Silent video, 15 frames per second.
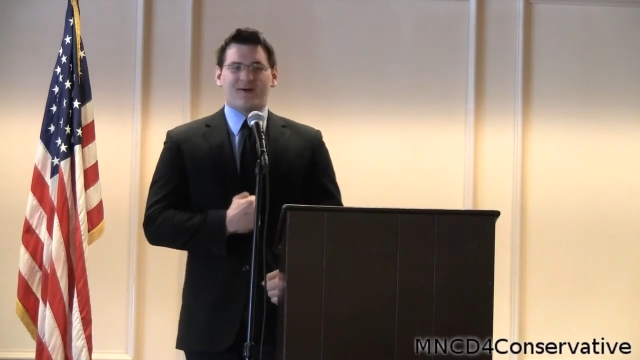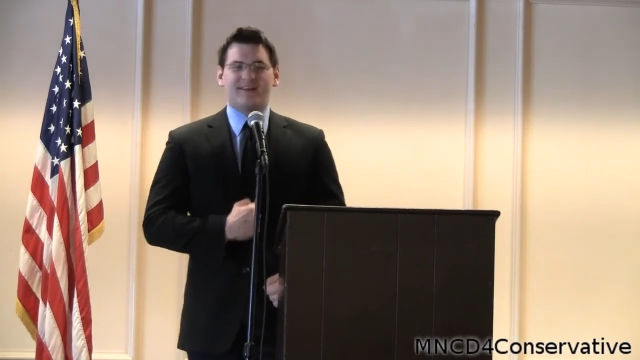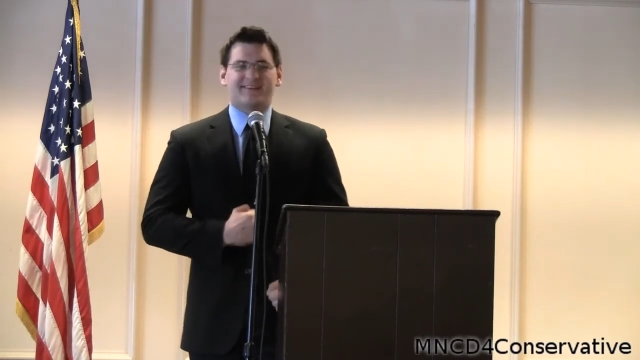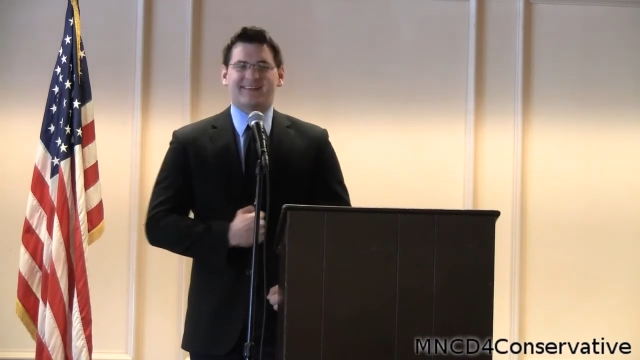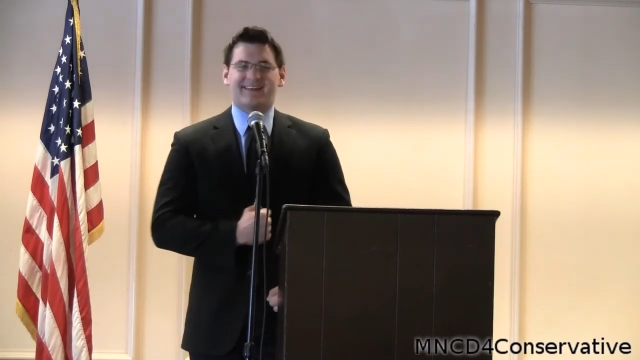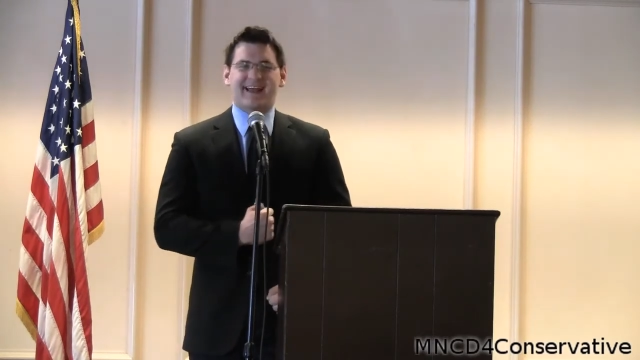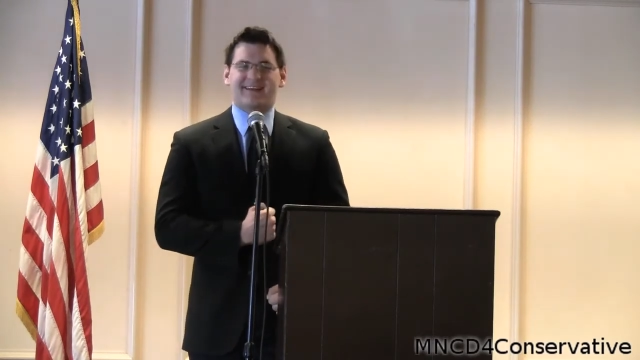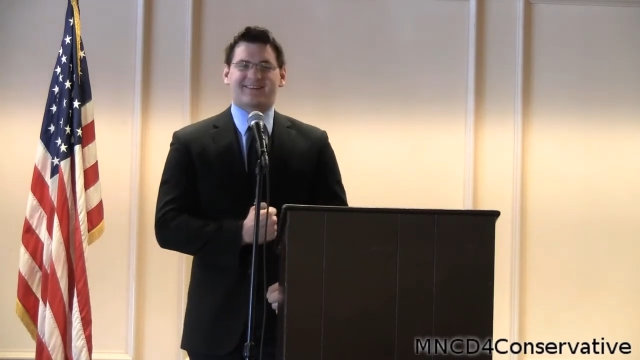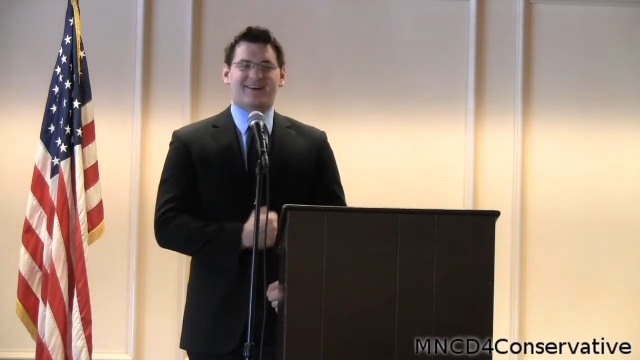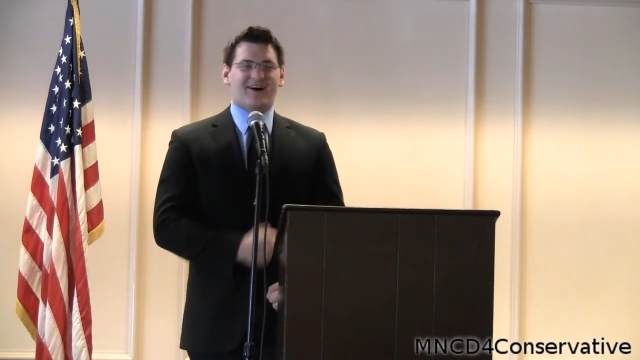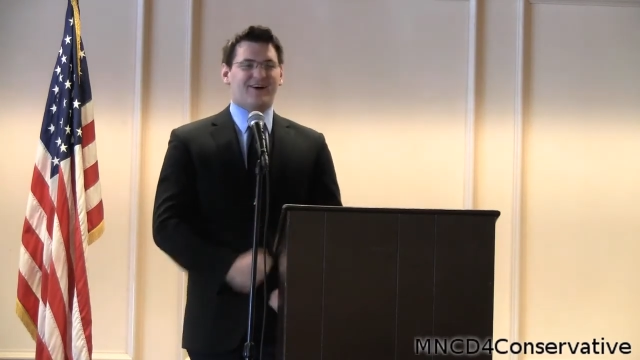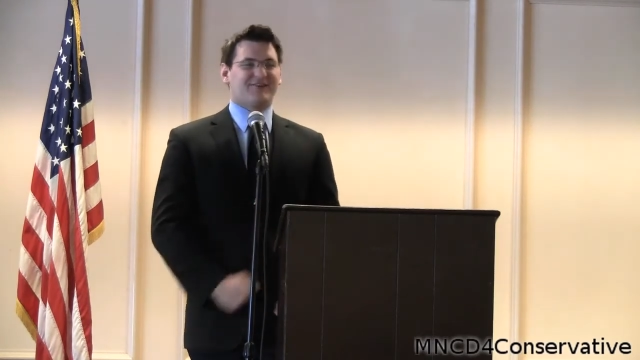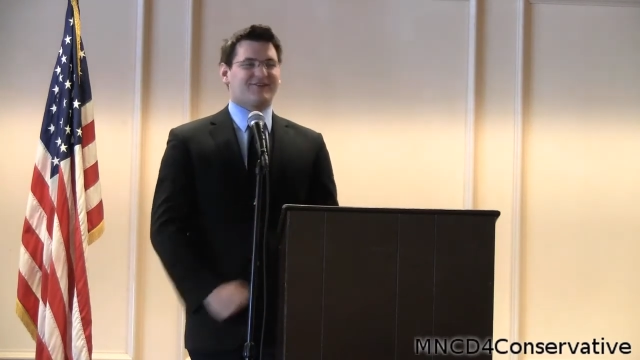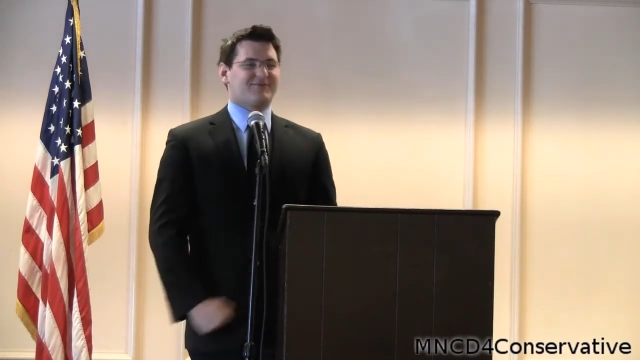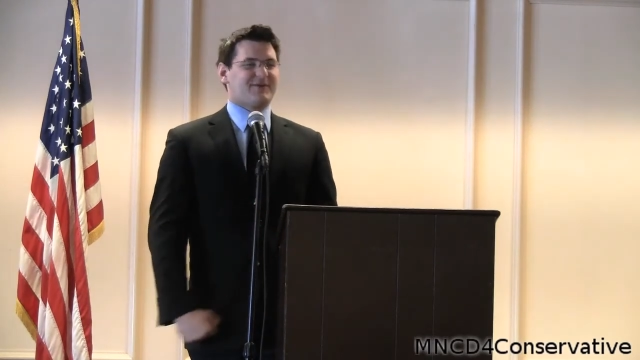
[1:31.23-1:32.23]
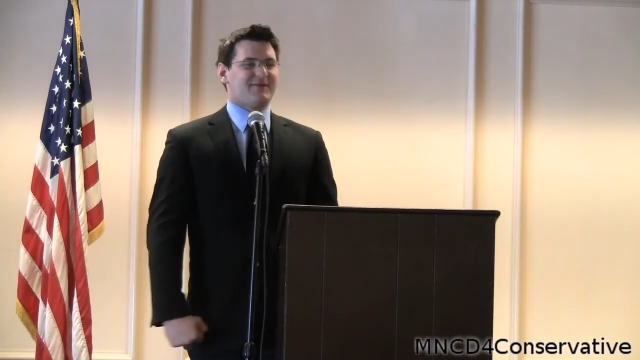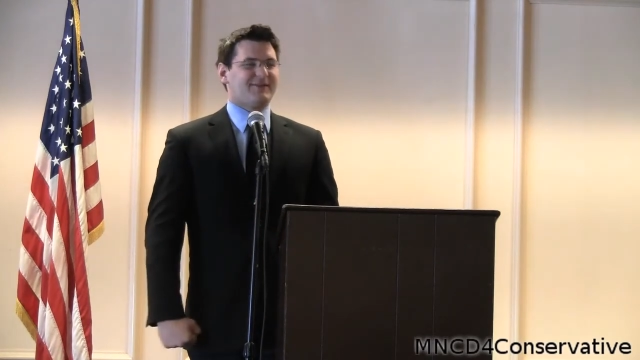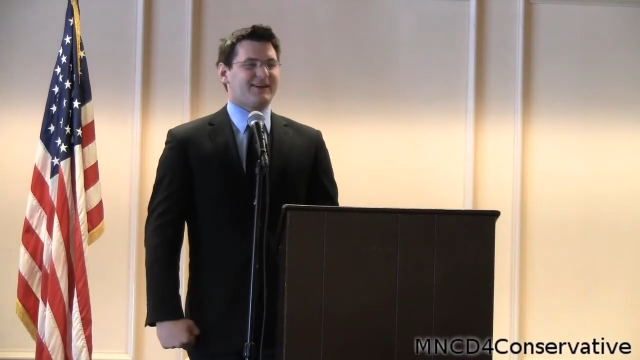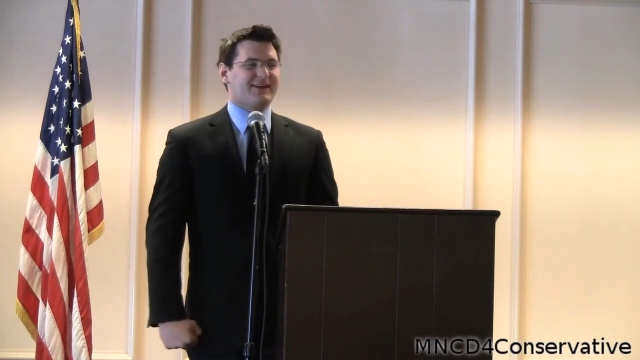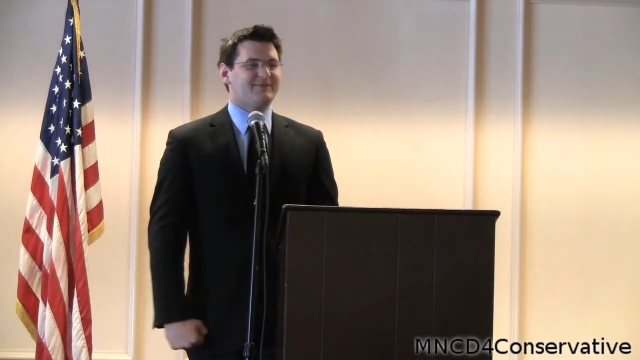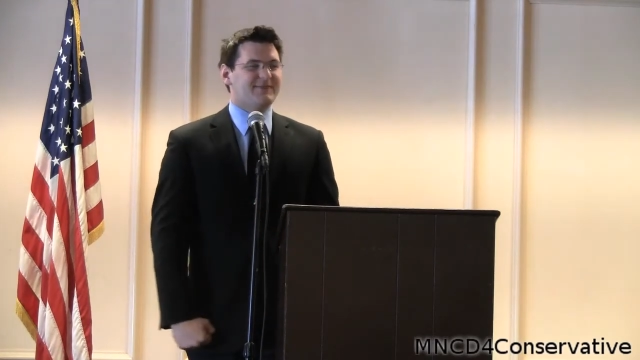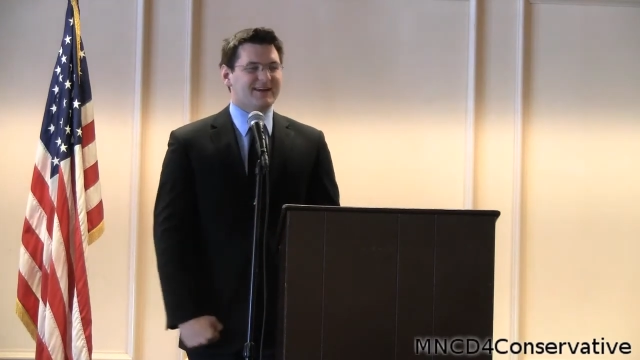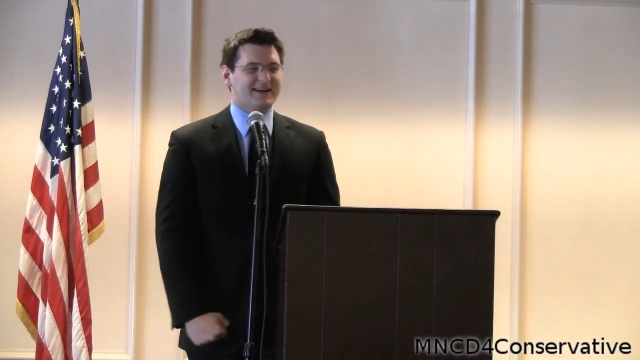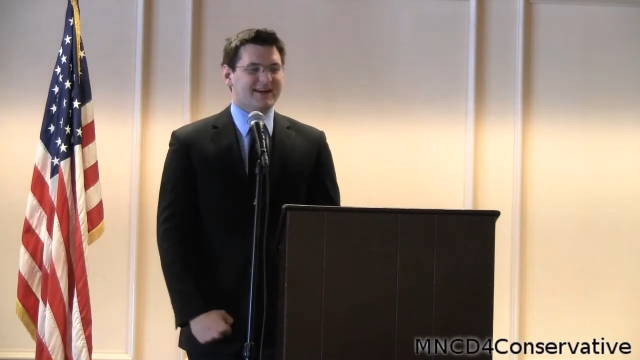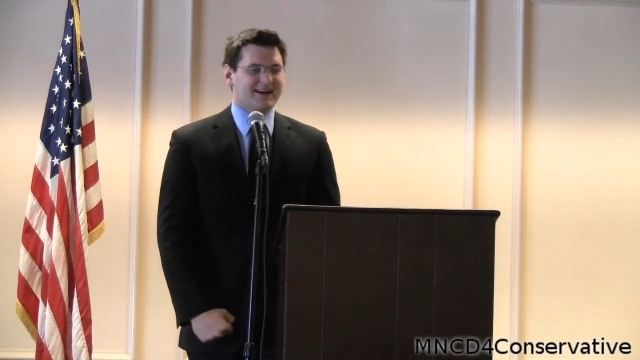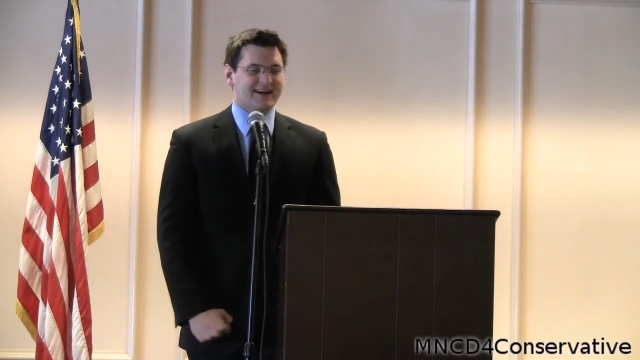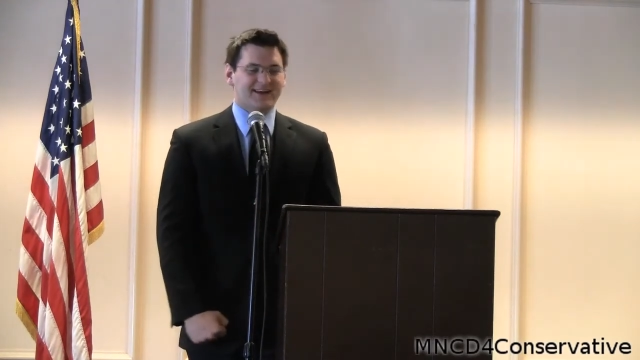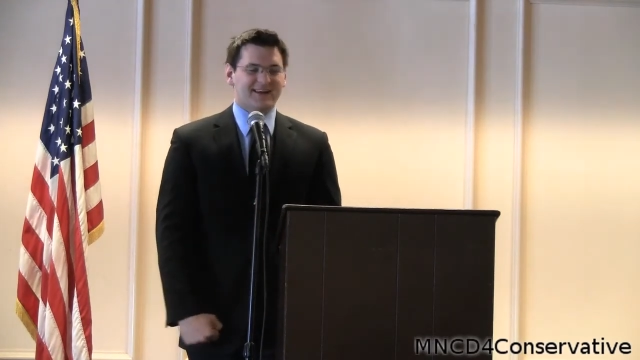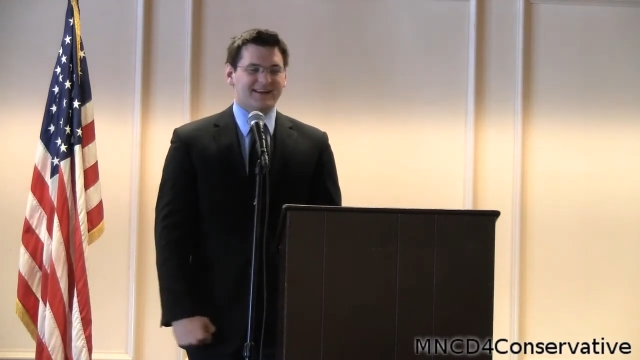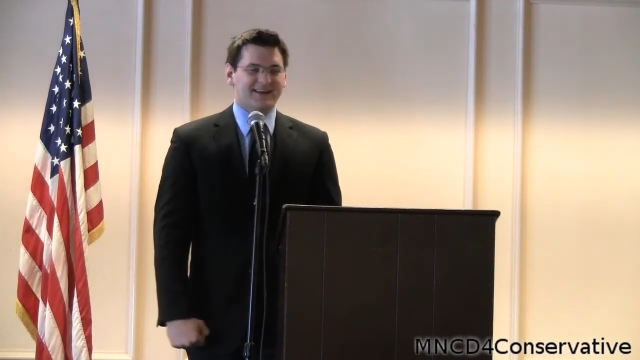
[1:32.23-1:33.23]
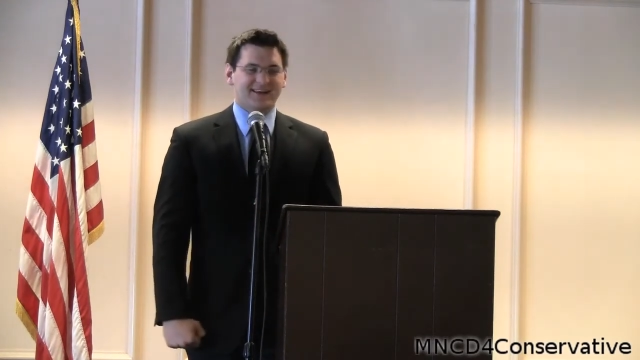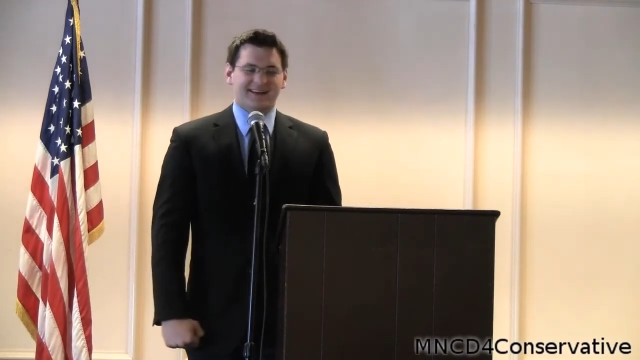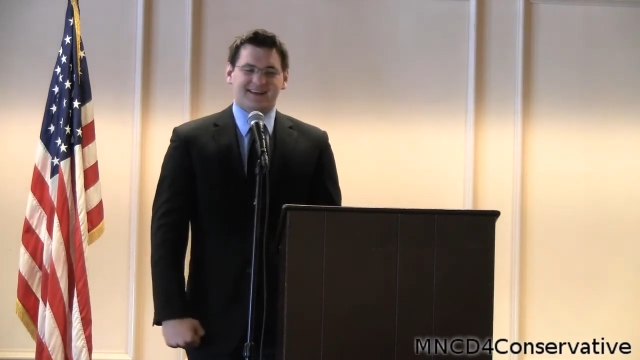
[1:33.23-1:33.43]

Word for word: when's the next college Republican meeting?